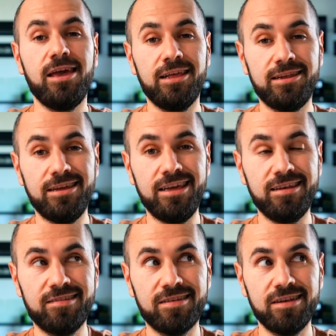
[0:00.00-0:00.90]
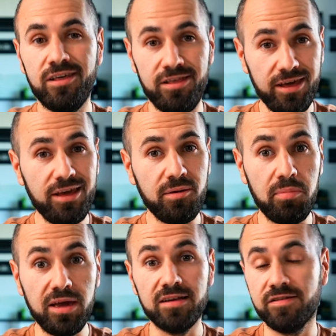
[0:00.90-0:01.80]
it is the
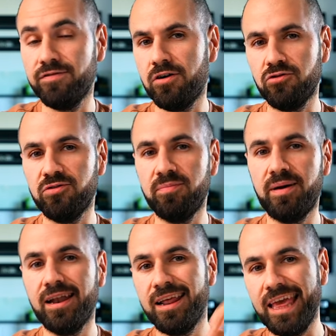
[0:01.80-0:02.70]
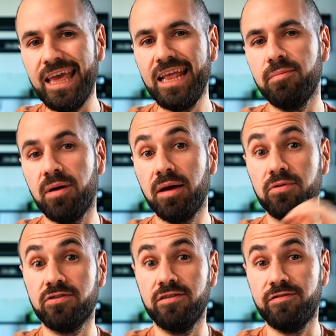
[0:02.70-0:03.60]
biggest fountain pen in my
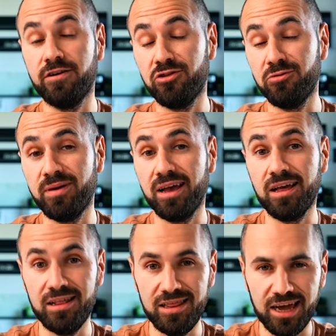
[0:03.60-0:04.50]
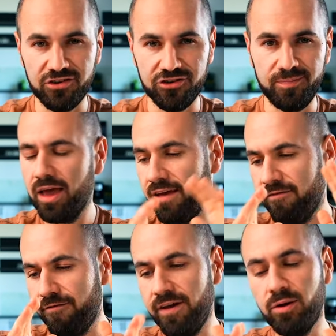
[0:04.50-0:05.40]
personal fountain pen collection. A
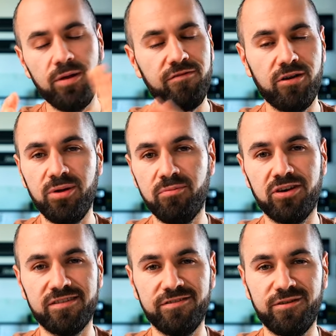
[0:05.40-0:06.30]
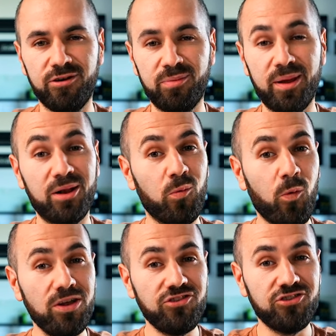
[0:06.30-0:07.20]
very, very impressive fountain pen,
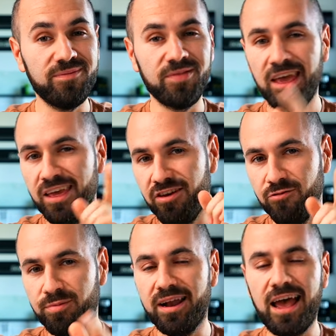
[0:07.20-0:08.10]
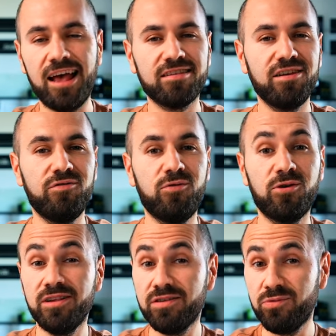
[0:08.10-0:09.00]
which you've been asking for
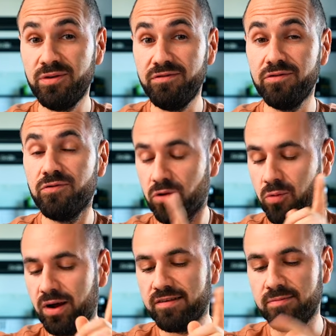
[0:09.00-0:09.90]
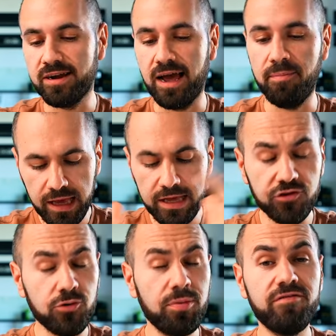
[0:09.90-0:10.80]
this review for quite some time. In
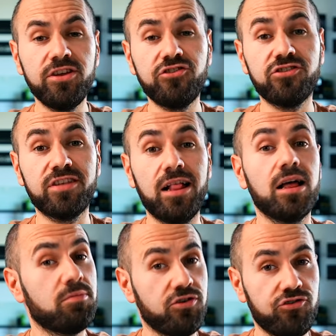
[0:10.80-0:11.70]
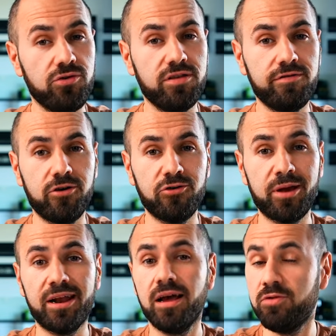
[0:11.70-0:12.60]
True Pen Venture style, I'm gonna show you the fountain
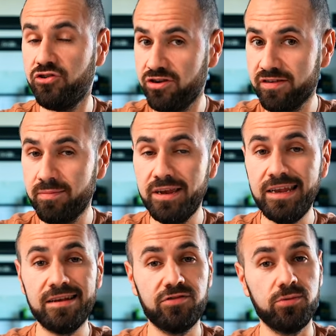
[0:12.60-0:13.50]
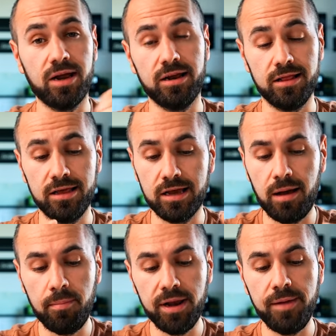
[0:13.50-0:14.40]
pen, I'm gonna show some details regarding the
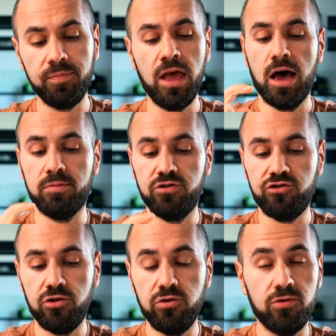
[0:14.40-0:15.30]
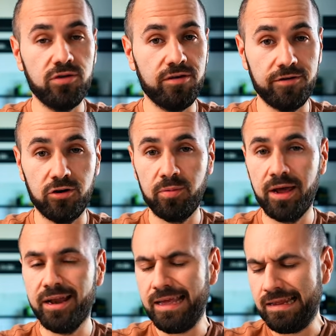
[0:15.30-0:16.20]
company, I'm gonna show you the fountain
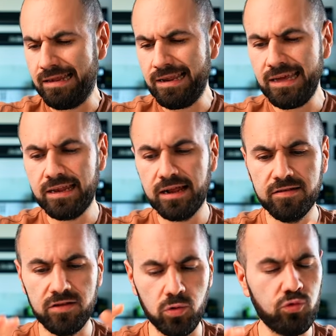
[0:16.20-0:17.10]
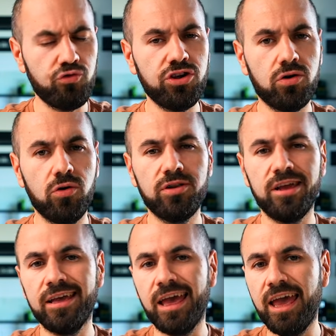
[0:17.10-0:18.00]
pen in details, the Urushi
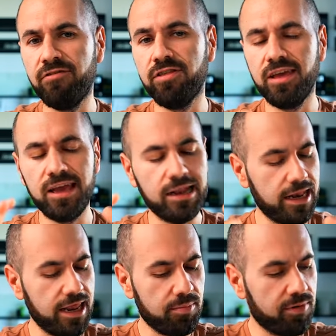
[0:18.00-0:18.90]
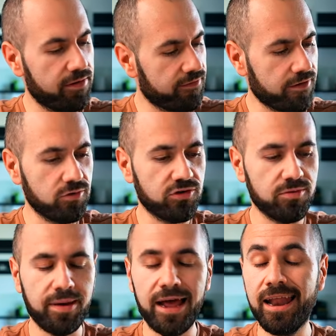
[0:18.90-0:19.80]
coating, everything, nib,
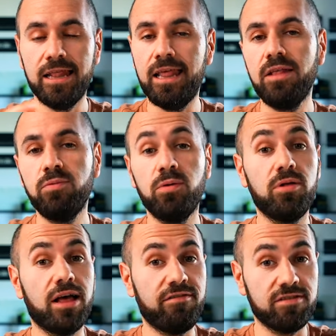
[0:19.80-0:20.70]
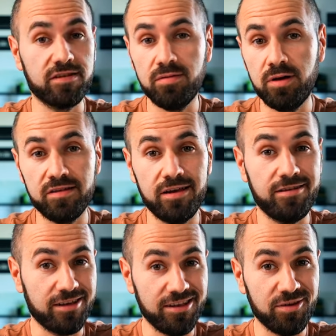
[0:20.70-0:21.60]
fountain pen. Then we will have a side-by-side
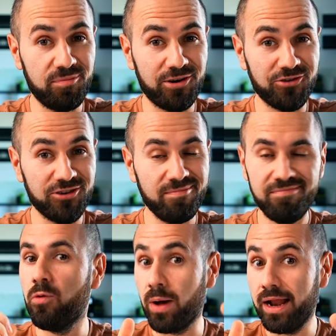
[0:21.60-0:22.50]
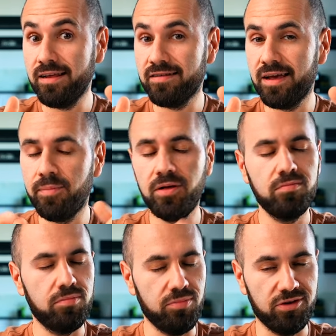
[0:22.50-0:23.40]
-side size comparison, writing sample,
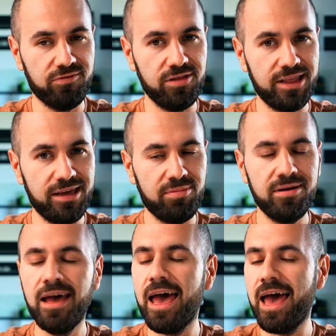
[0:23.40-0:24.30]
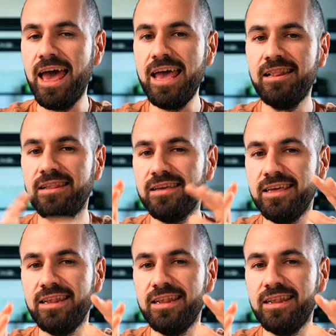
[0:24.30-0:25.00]
beautiful nib, and in